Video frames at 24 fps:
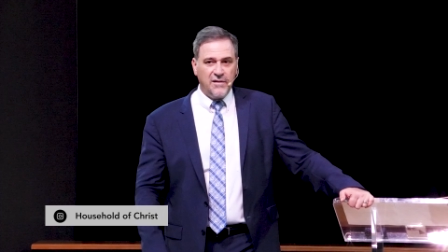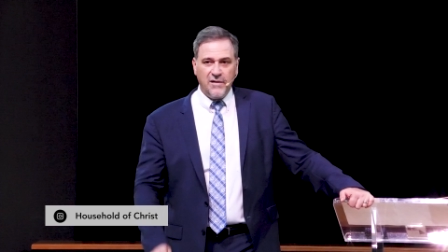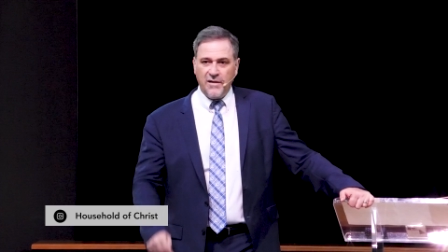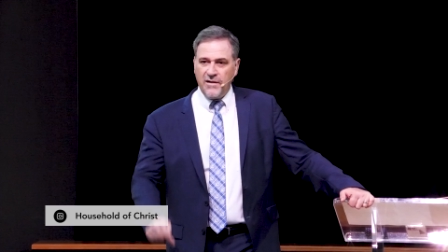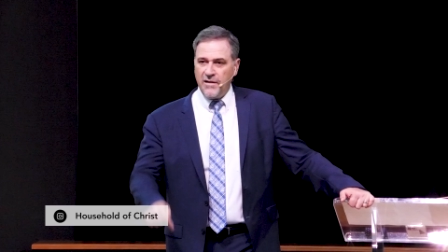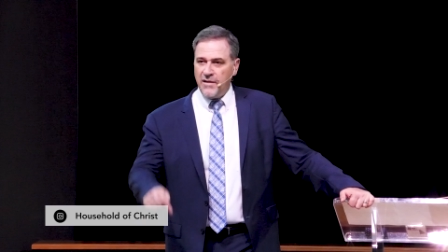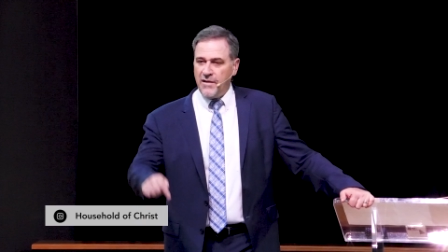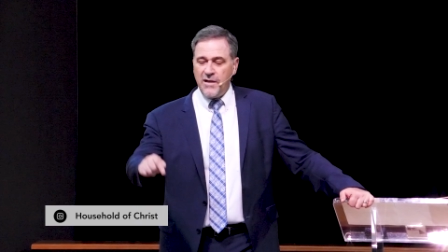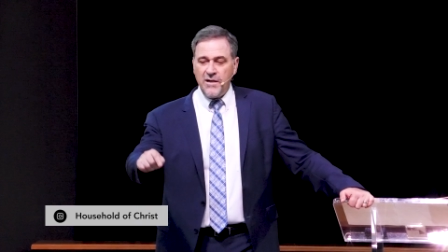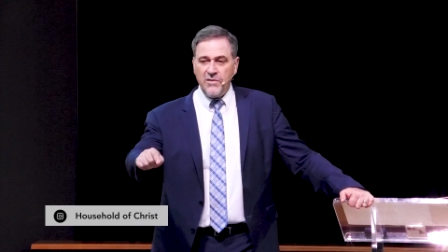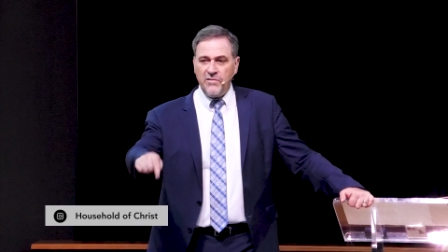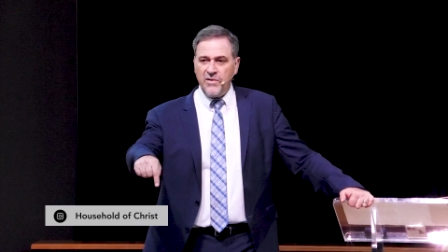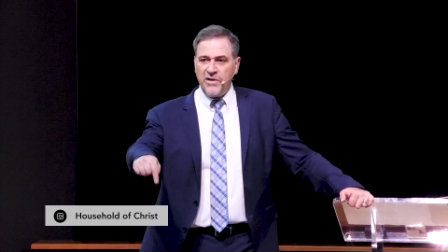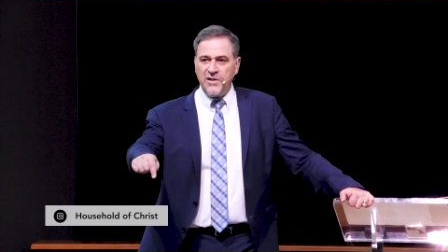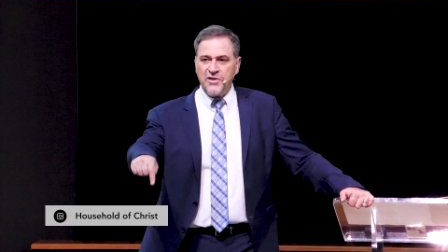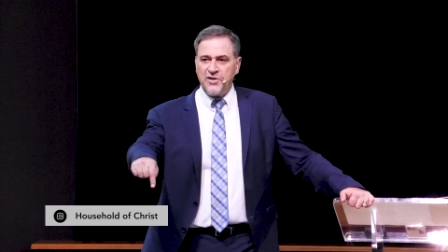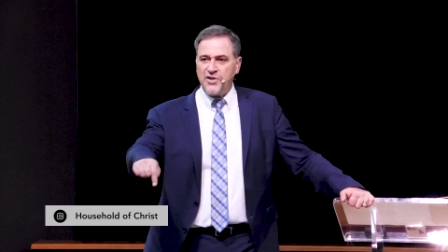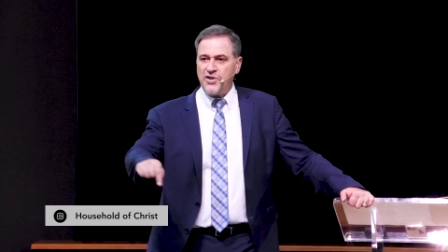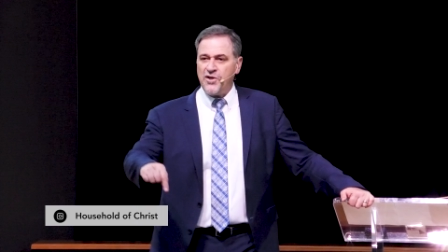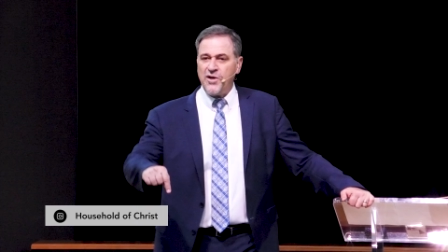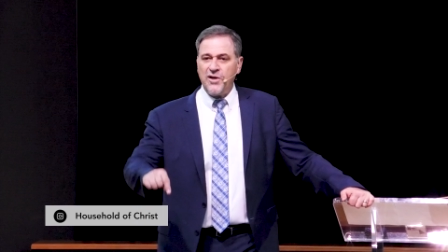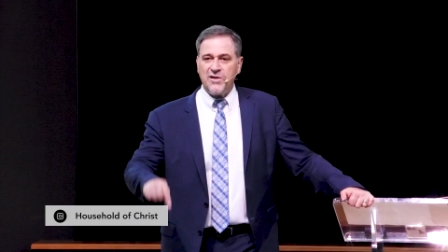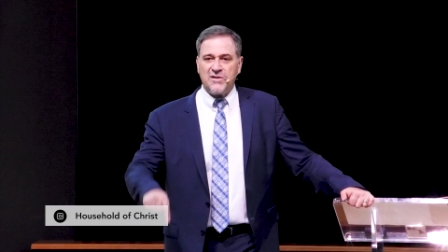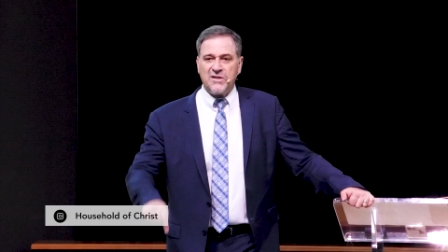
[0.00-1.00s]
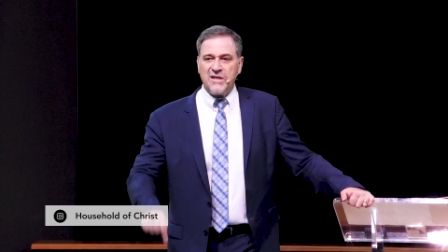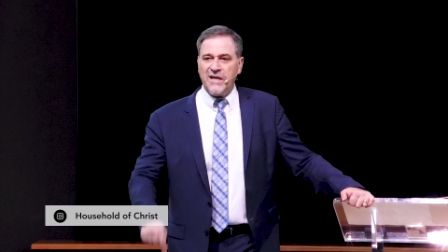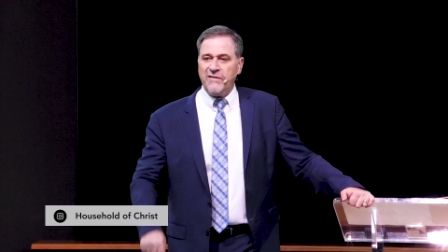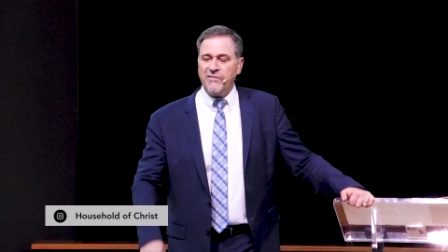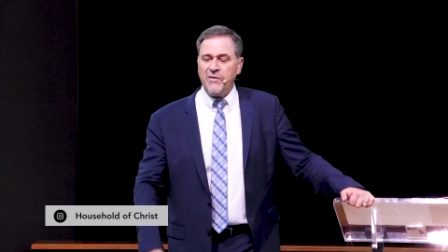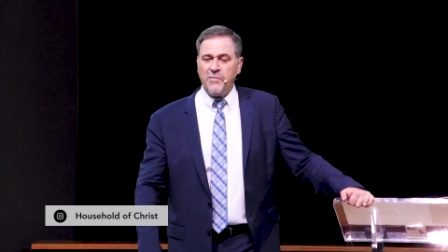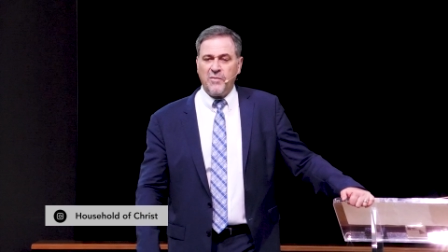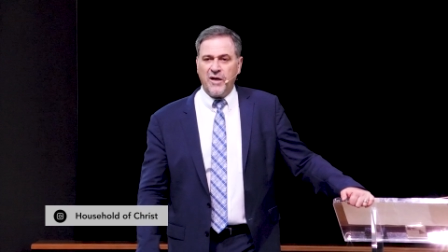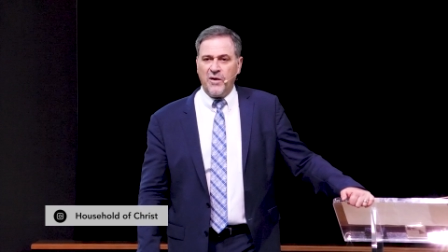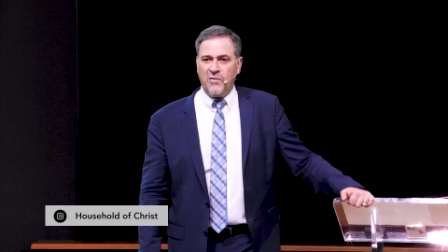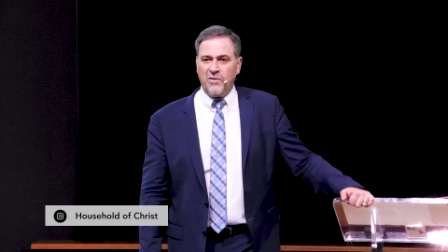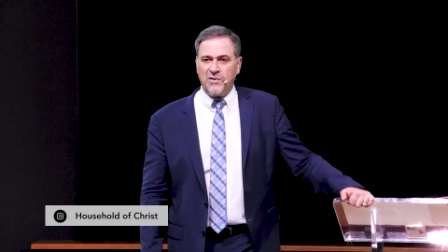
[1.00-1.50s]
Here in church,
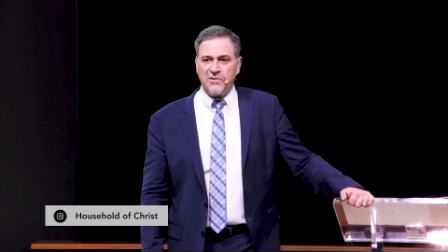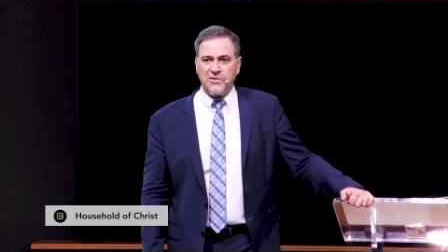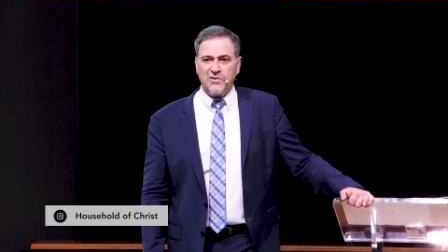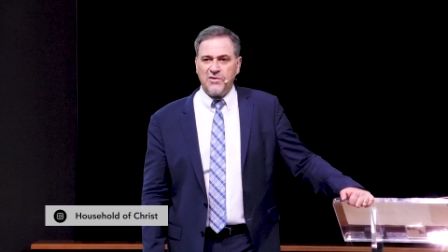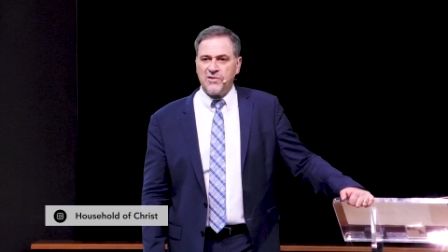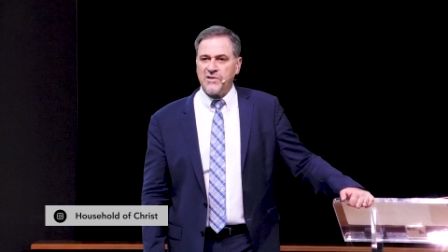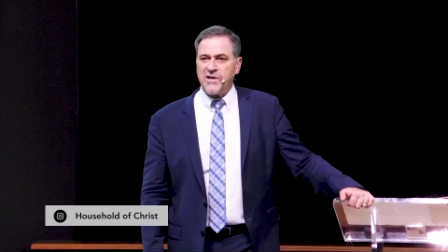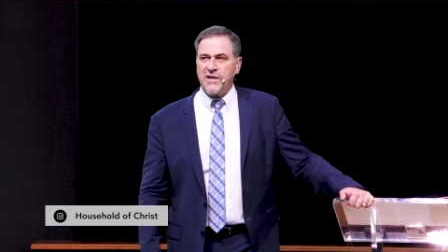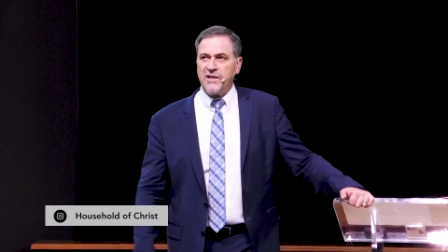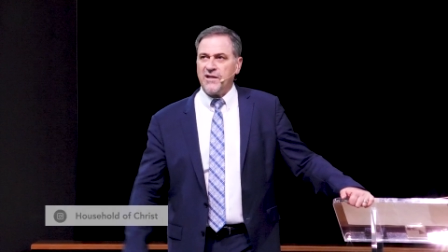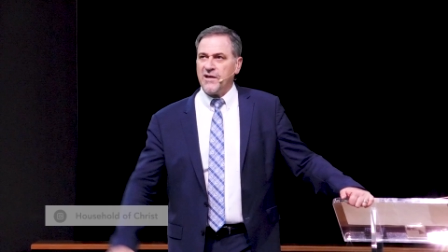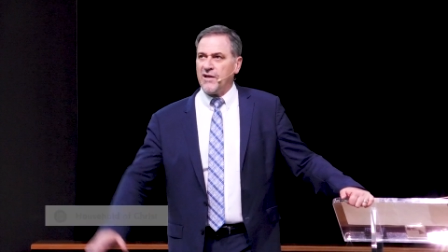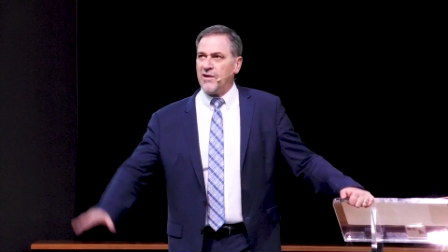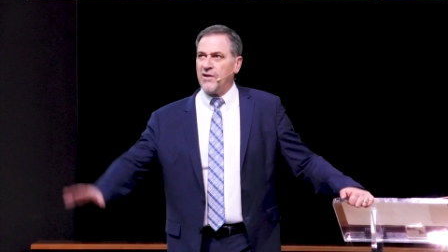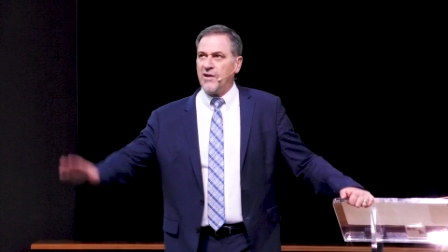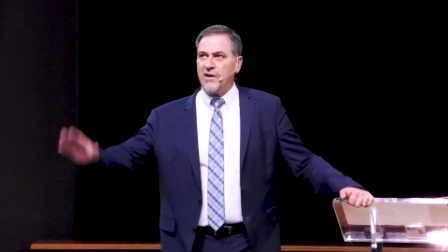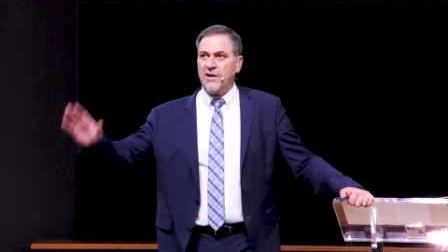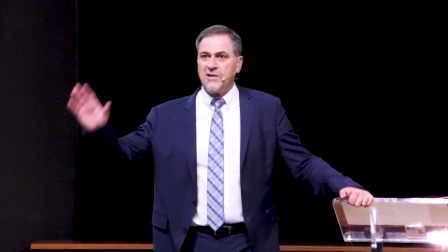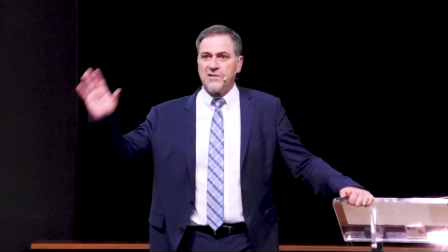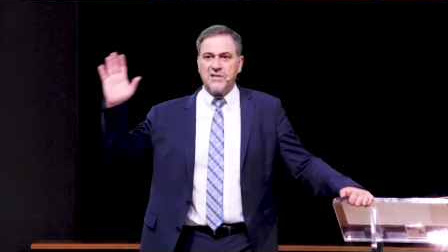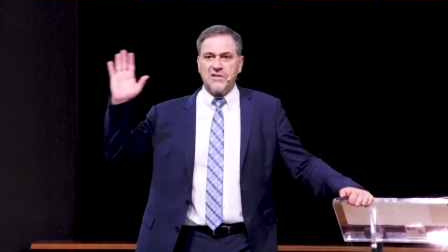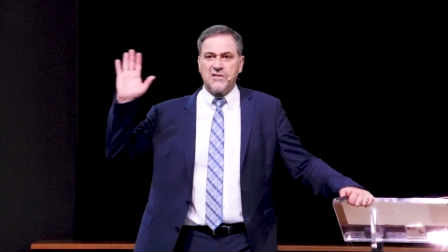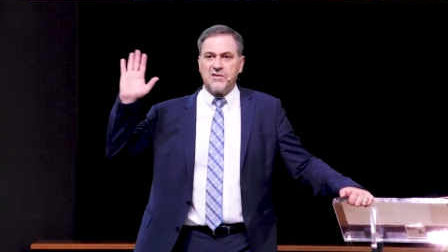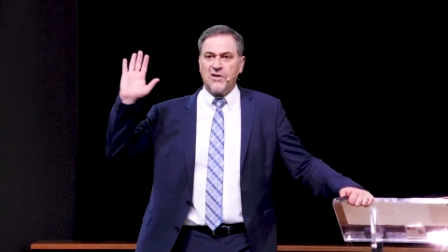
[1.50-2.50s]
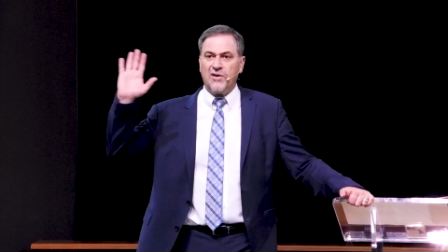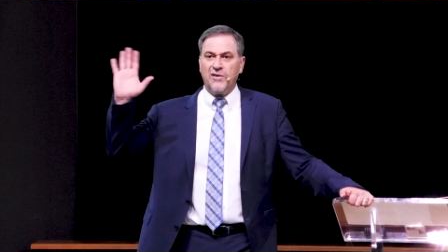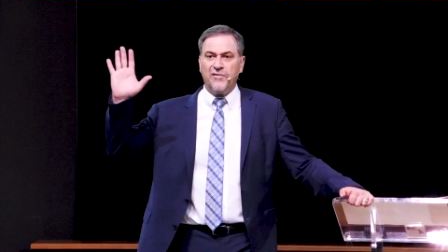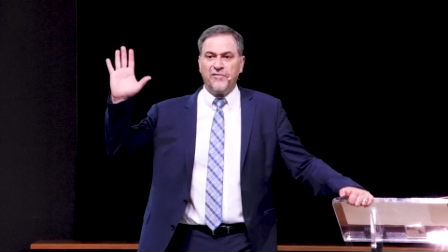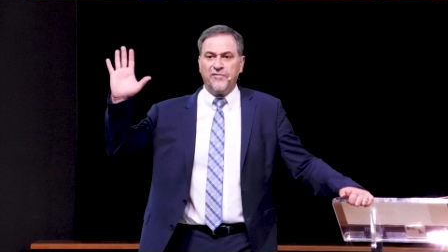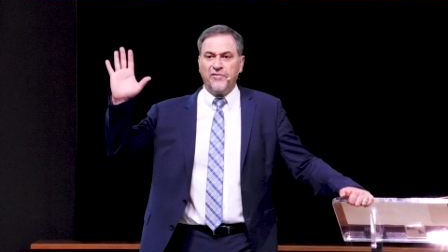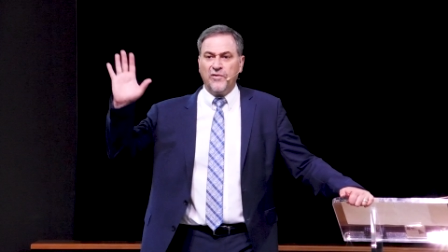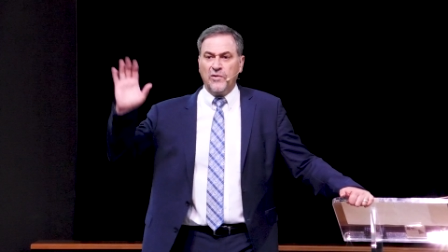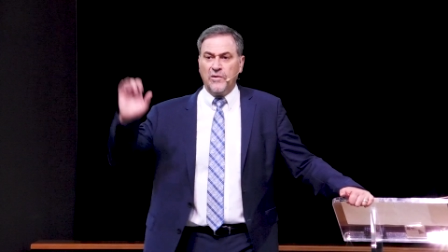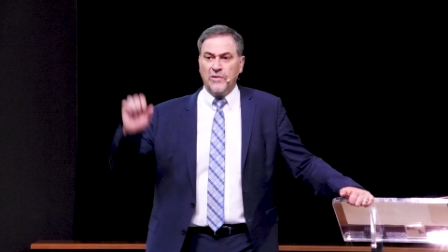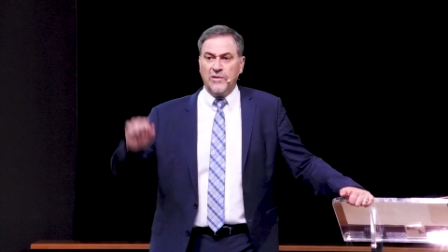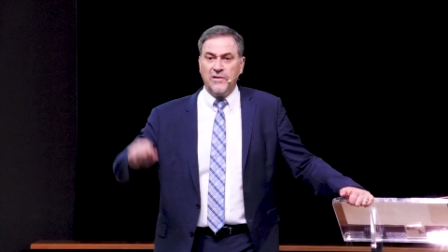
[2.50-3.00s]
everybody wants to say the glass is half
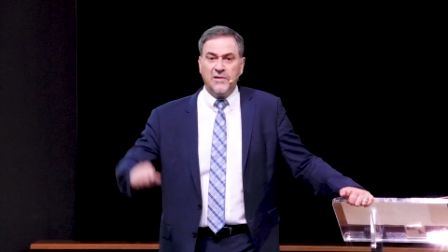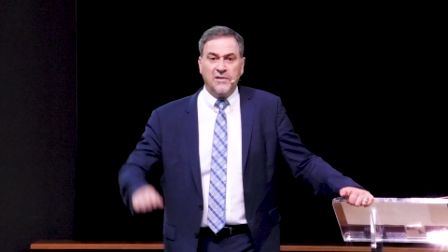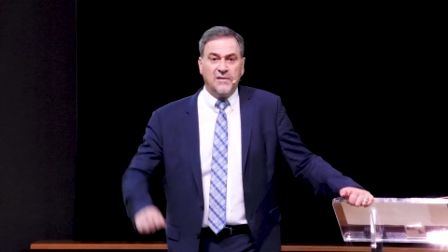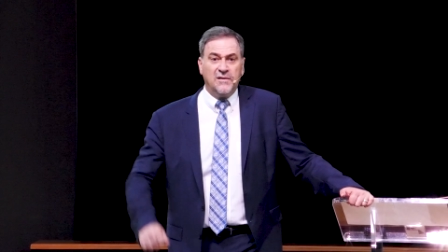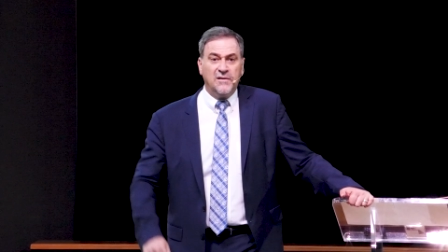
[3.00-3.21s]
full.